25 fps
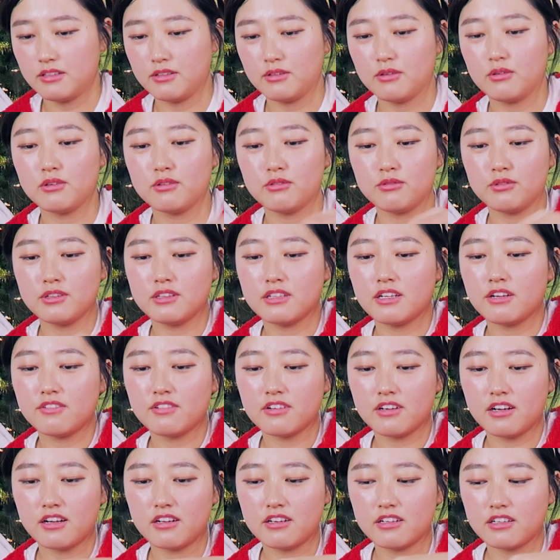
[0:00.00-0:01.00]
Or we
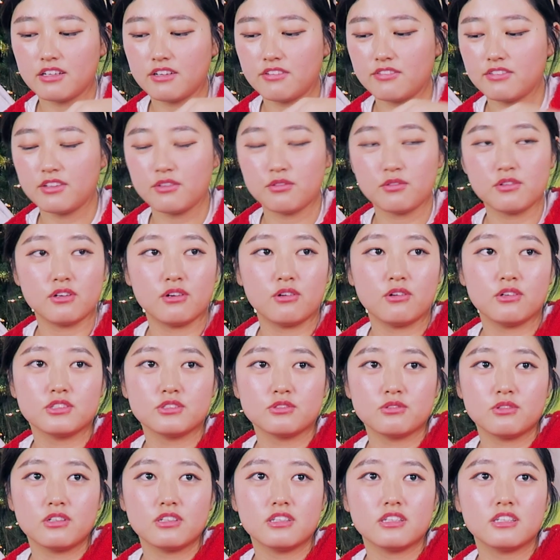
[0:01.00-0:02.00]
never got a gift that we
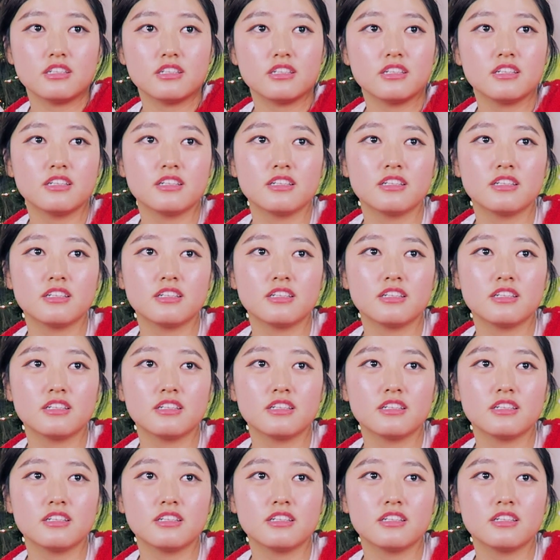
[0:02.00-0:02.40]
always wanted?